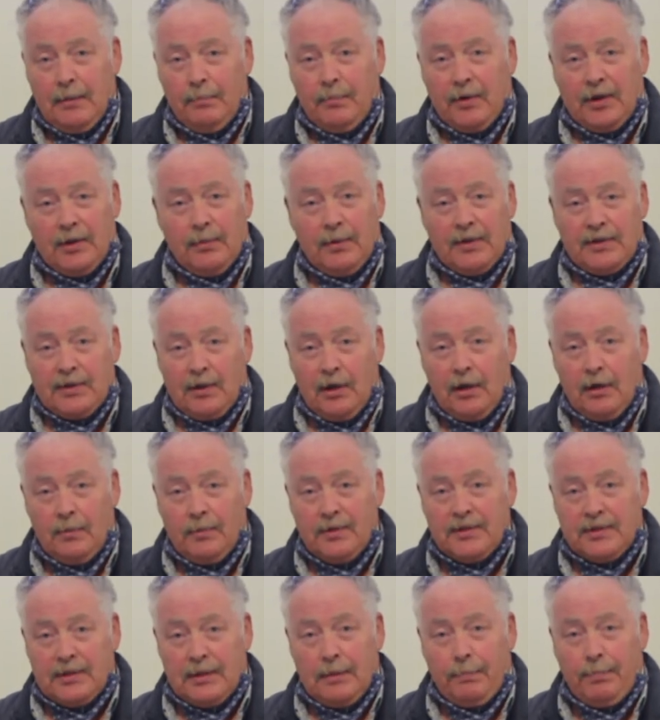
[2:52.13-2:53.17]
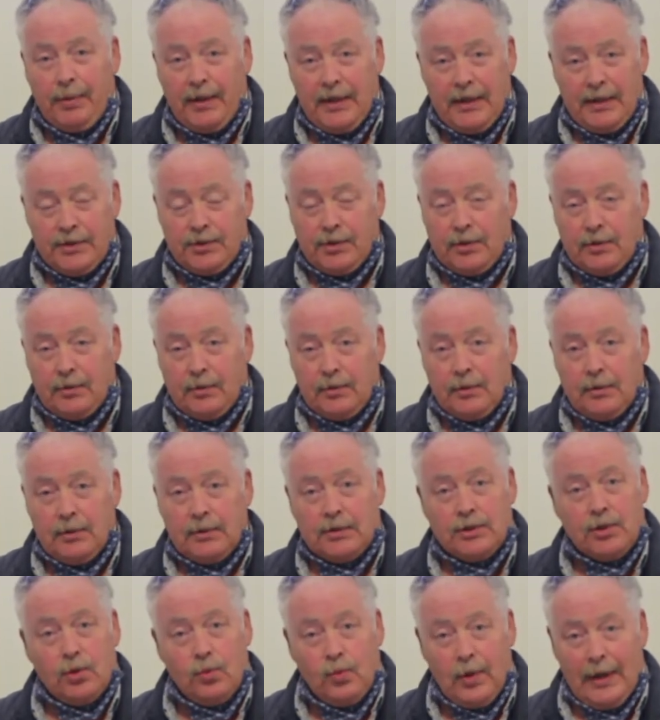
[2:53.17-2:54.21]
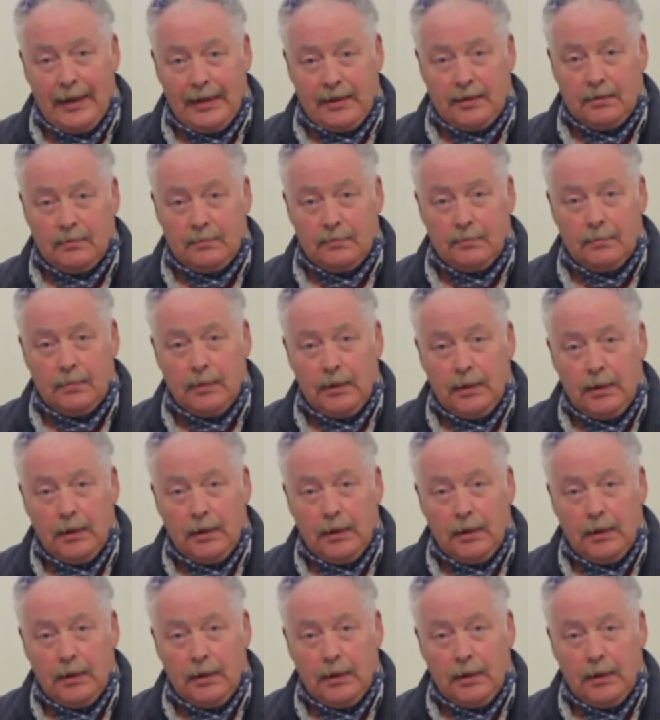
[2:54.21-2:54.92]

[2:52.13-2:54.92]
but it was always a pleasure to welcome